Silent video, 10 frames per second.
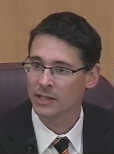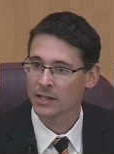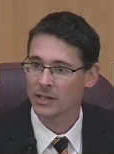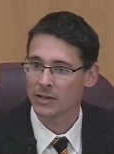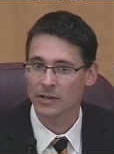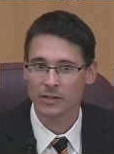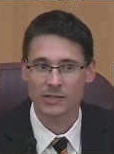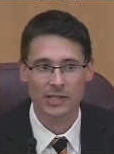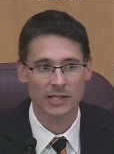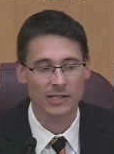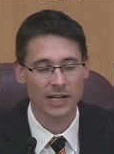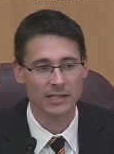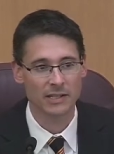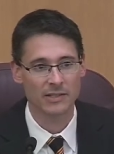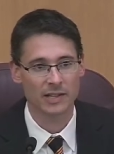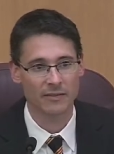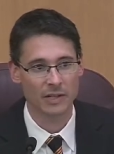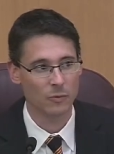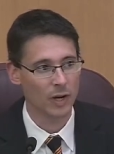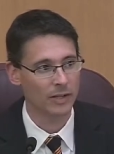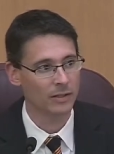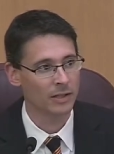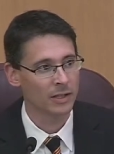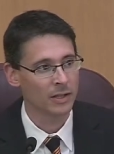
here since 1971.